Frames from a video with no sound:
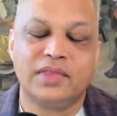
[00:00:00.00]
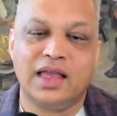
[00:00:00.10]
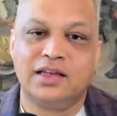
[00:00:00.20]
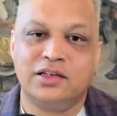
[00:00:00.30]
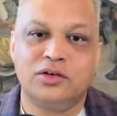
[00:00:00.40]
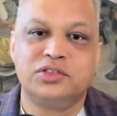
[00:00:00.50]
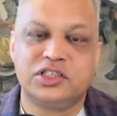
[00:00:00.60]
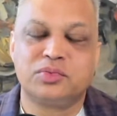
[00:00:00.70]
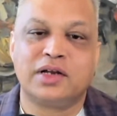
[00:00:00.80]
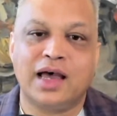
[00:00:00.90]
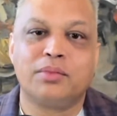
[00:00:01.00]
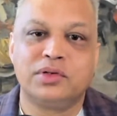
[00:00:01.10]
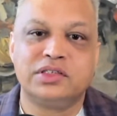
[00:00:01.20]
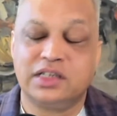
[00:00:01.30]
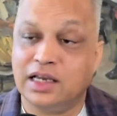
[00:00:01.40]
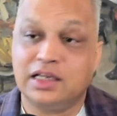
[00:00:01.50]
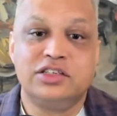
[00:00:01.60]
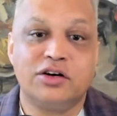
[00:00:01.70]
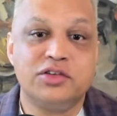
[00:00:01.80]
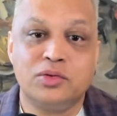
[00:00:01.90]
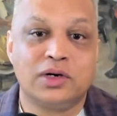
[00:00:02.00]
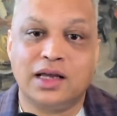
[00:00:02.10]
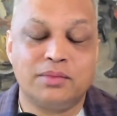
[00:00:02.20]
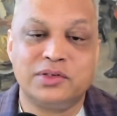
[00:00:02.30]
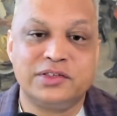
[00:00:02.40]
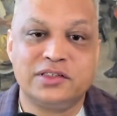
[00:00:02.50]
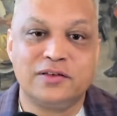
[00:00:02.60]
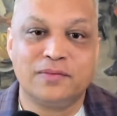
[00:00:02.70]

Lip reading: And notice what happens. And I can tell you what happens.